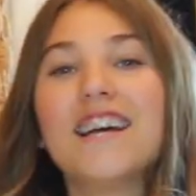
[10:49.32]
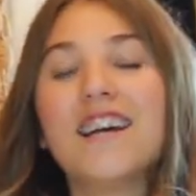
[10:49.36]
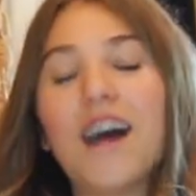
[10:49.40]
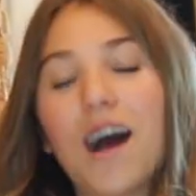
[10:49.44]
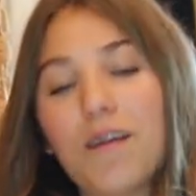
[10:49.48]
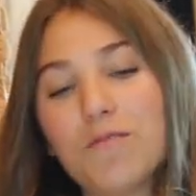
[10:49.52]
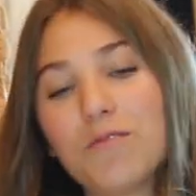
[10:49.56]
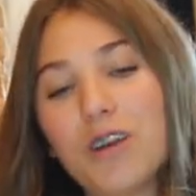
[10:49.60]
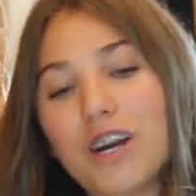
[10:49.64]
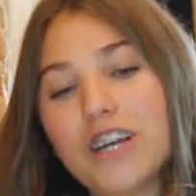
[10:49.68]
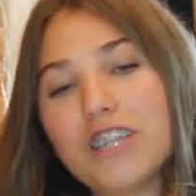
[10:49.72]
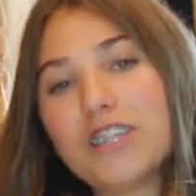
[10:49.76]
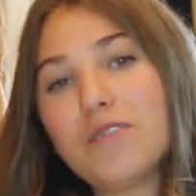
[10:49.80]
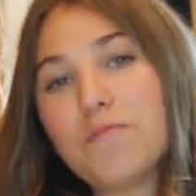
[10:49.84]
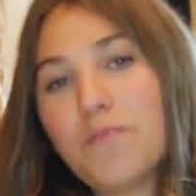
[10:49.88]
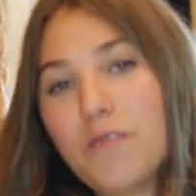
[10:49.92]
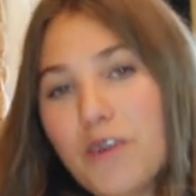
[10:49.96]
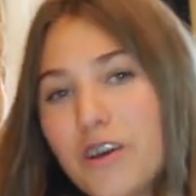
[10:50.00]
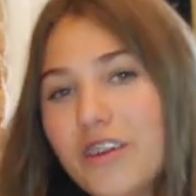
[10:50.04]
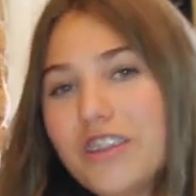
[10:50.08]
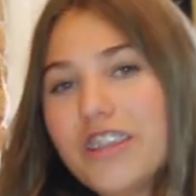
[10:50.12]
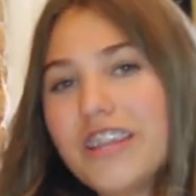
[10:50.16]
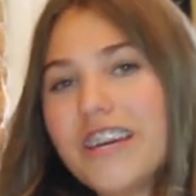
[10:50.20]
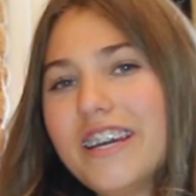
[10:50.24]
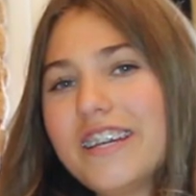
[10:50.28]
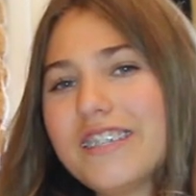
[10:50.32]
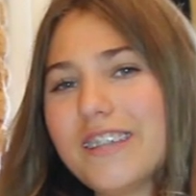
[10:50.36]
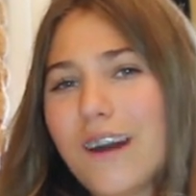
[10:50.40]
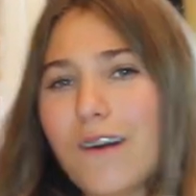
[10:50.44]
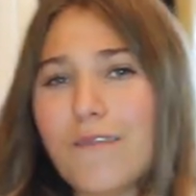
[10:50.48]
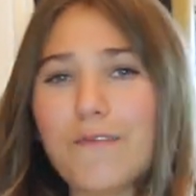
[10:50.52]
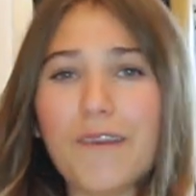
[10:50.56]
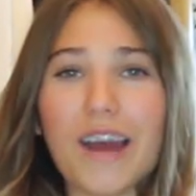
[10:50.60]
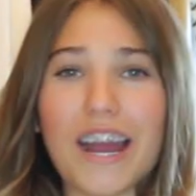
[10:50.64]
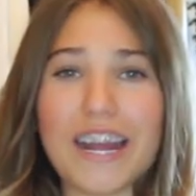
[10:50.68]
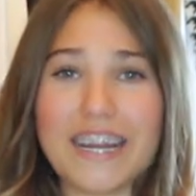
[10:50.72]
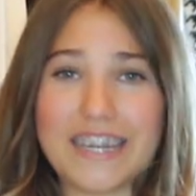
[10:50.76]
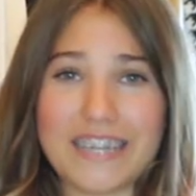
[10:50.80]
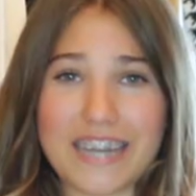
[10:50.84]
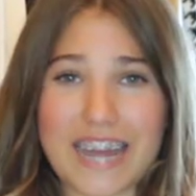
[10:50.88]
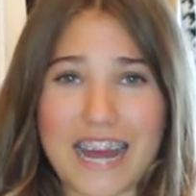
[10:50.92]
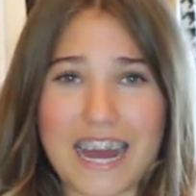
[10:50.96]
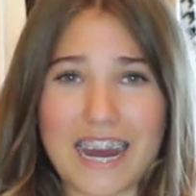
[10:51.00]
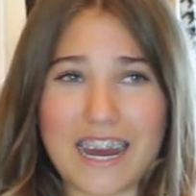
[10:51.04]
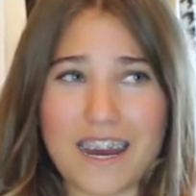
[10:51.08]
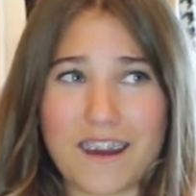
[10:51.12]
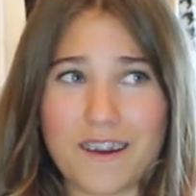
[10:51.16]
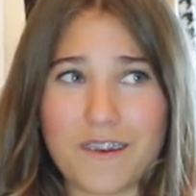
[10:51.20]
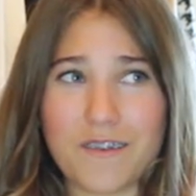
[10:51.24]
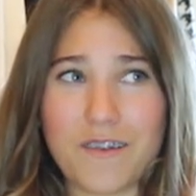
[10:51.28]
I'm going to put these away
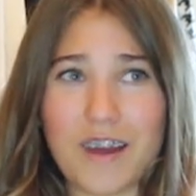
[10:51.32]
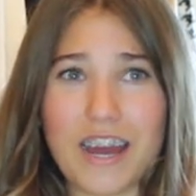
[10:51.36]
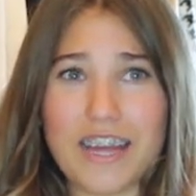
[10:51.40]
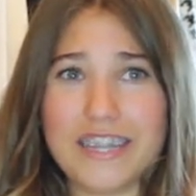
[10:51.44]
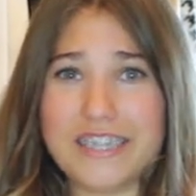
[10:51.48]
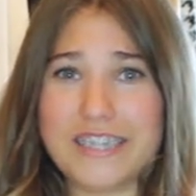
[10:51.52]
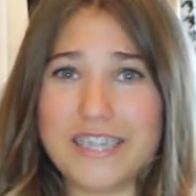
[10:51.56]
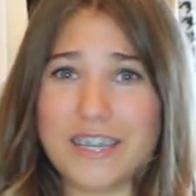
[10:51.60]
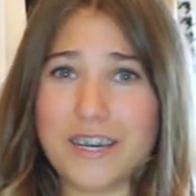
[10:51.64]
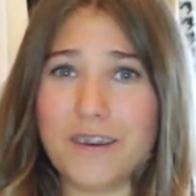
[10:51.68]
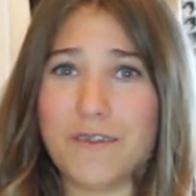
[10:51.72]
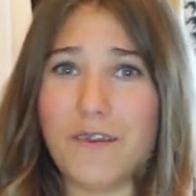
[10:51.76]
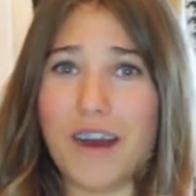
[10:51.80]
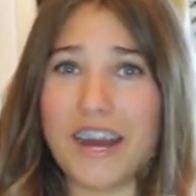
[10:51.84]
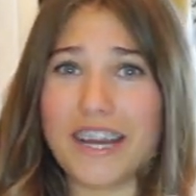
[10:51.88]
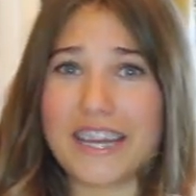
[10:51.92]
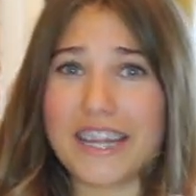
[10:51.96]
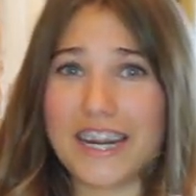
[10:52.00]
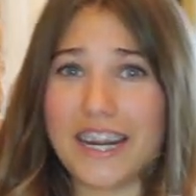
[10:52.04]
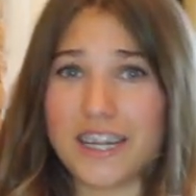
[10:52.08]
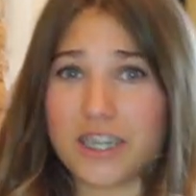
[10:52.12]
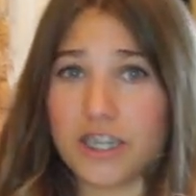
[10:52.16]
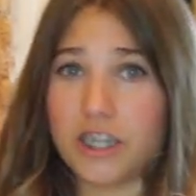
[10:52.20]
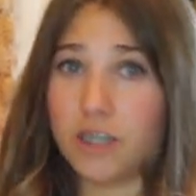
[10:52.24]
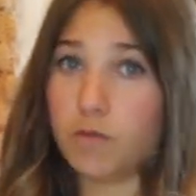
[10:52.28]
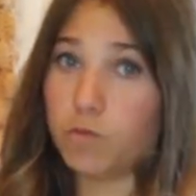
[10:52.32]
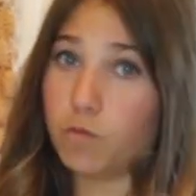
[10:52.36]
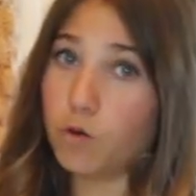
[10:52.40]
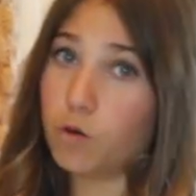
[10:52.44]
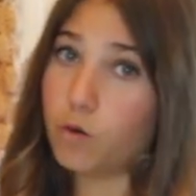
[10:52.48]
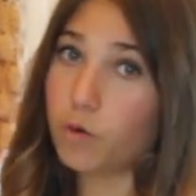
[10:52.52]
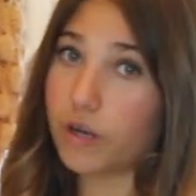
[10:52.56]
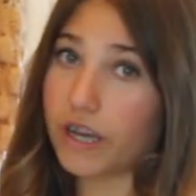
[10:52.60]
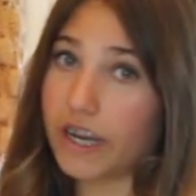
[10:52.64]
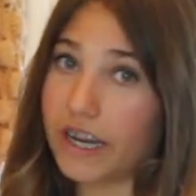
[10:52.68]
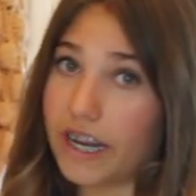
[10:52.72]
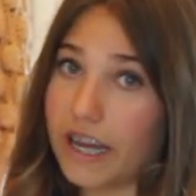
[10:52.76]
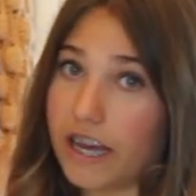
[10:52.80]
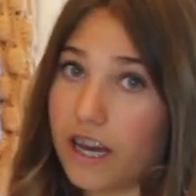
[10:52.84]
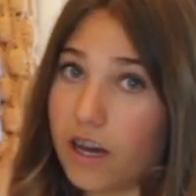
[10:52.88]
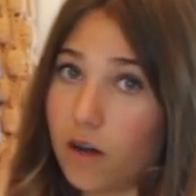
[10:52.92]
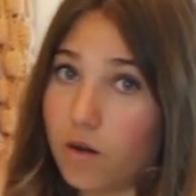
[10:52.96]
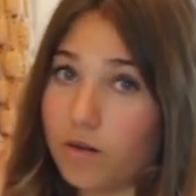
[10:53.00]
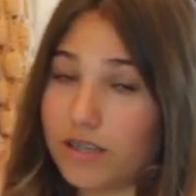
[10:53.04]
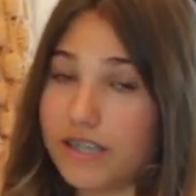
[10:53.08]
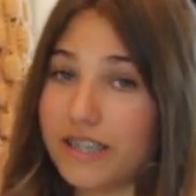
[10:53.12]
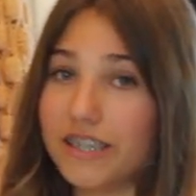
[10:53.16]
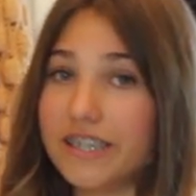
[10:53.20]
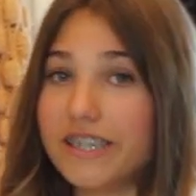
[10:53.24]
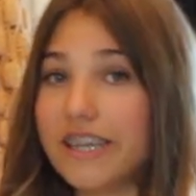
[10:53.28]
now until I can actually walk in
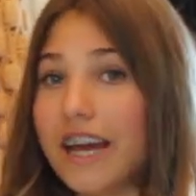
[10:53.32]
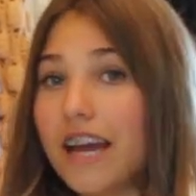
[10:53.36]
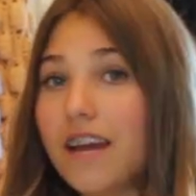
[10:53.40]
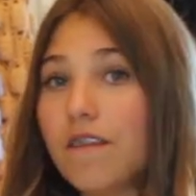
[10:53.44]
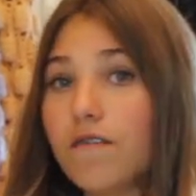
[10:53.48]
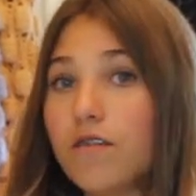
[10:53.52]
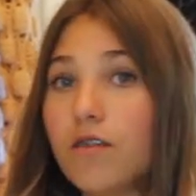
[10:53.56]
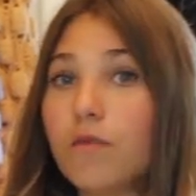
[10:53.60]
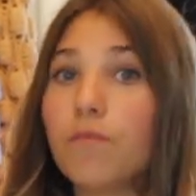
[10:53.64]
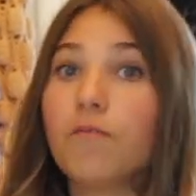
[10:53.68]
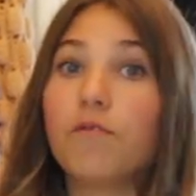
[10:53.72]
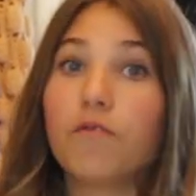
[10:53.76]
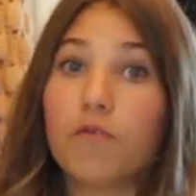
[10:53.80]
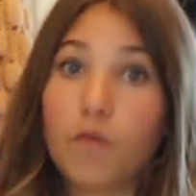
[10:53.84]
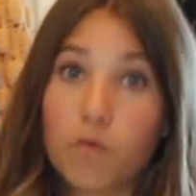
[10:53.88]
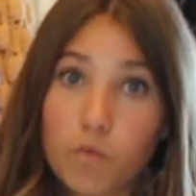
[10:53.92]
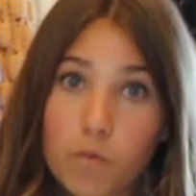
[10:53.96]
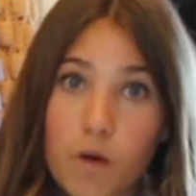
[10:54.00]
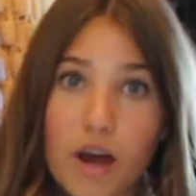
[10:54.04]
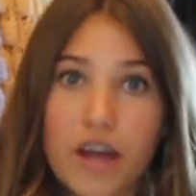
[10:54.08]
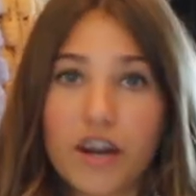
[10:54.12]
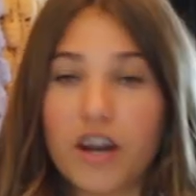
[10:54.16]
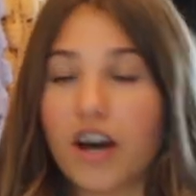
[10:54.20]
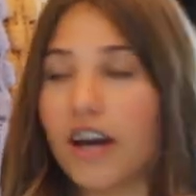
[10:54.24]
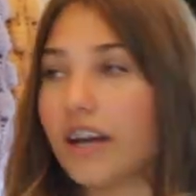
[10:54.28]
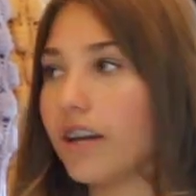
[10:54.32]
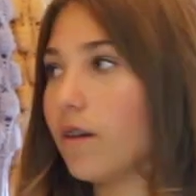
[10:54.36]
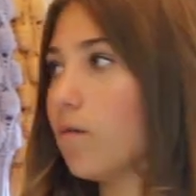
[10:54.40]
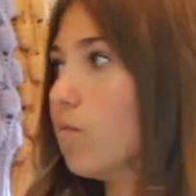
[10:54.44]
heels and save them for when I